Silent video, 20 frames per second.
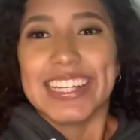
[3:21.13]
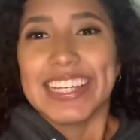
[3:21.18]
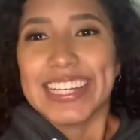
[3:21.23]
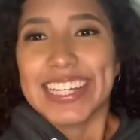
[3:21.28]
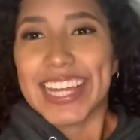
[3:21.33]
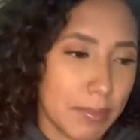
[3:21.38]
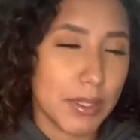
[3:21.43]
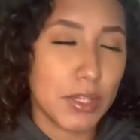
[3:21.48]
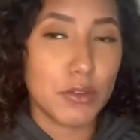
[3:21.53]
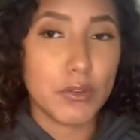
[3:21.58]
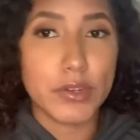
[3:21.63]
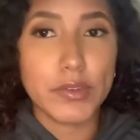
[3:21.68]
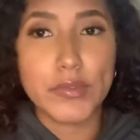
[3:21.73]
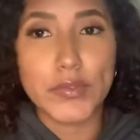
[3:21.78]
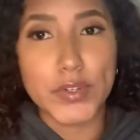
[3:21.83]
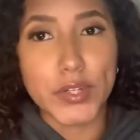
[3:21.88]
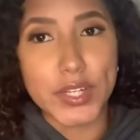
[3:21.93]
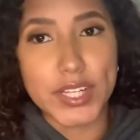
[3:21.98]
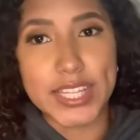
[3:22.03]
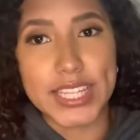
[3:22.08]
What I'm doing
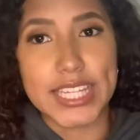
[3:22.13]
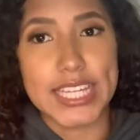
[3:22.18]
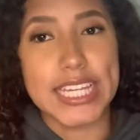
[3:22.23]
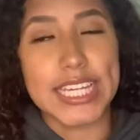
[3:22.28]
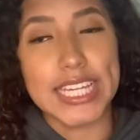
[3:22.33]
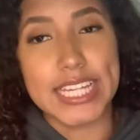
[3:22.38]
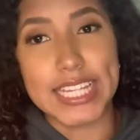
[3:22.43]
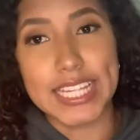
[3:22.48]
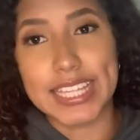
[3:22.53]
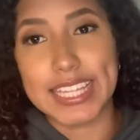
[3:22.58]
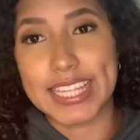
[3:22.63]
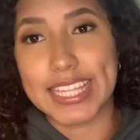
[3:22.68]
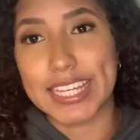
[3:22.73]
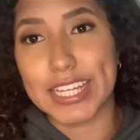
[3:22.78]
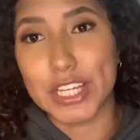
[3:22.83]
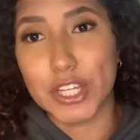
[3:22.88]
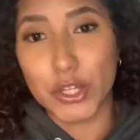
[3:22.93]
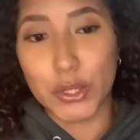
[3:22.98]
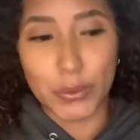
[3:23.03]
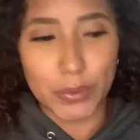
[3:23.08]
first is
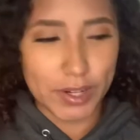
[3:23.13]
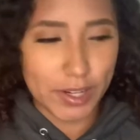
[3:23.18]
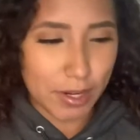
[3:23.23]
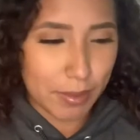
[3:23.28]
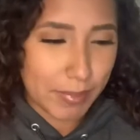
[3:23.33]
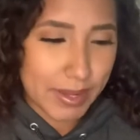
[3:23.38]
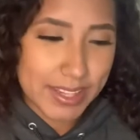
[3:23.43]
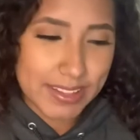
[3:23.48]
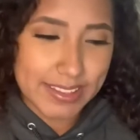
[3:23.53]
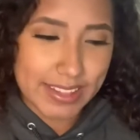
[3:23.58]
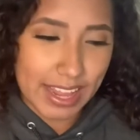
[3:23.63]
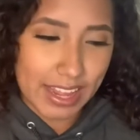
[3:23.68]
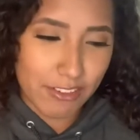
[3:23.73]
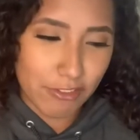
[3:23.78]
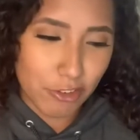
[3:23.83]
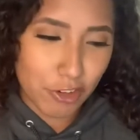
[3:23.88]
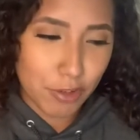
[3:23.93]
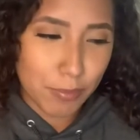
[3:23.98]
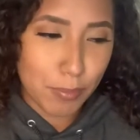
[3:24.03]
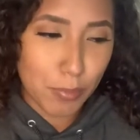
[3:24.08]
going on my
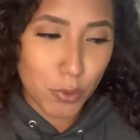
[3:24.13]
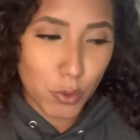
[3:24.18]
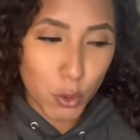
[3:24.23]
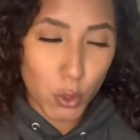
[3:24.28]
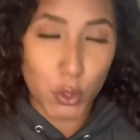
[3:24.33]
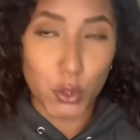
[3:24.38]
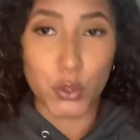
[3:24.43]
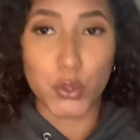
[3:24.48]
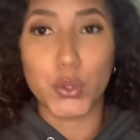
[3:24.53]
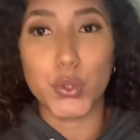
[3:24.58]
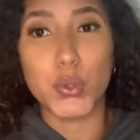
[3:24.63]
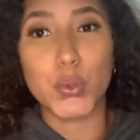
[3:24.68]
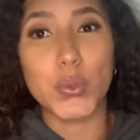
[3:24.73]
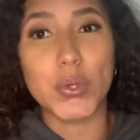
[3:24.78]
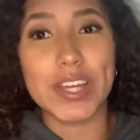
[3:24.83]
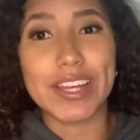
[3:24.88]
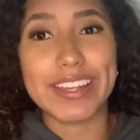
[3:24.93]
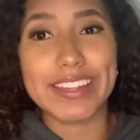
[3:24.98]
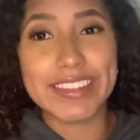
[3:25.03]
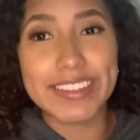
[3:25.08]
Stanford portal to
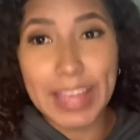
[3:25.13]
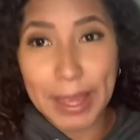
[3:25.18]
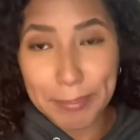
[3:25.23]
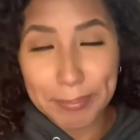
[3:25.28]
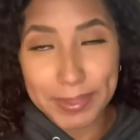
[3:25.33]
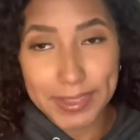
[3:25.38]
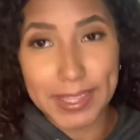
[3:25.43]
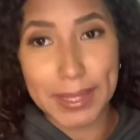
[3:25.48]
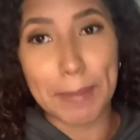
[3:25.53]
accept